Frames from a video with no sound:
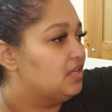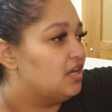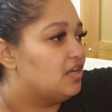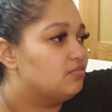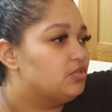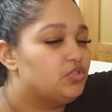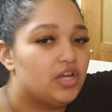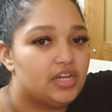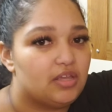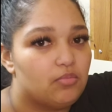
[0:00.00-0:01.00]
to
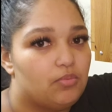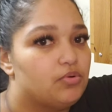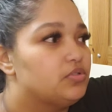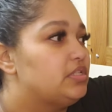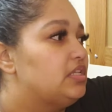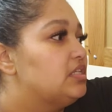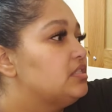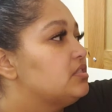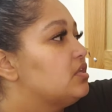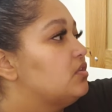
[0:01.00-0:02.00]
try to get my protein in.
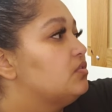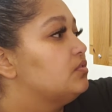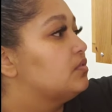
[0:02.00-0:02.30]
So